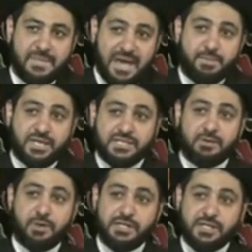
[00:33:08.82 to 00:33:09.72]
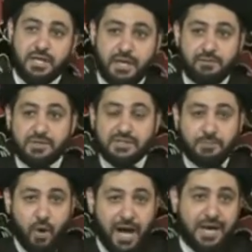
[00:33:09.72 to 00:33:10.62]
Yeah, because it was, he was the
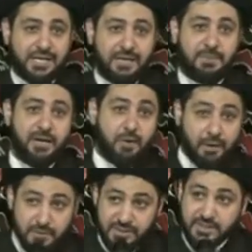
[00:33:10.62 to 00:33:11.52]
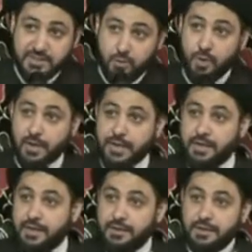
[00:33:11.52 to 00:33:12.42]
Muharram and I was still working
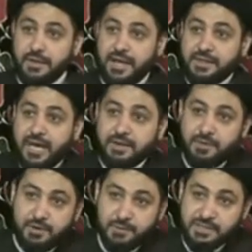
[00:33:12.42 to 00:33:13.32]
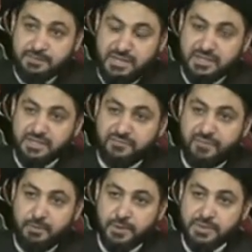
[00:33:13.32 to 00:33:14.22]
at night when he was the majesty of
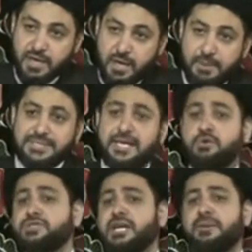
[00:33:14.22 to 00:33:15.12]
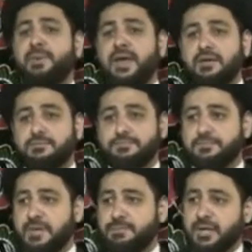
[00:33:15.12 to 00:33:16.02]
Muhammad. But then who's going to pay?
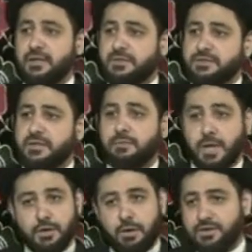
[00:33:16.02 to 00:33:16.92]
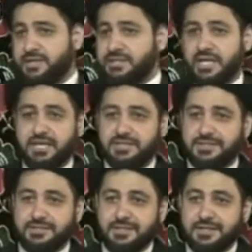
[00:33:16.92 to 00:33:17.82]
The bills, I know all these
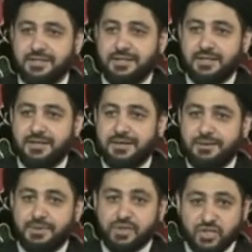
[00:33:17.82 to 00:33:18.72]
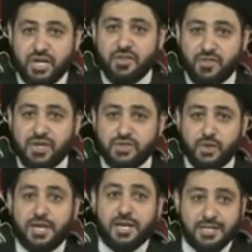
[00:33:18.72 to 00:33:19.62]
things. But there are certain things you
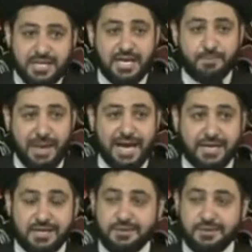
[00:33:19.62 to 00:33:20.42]
cannot take it back.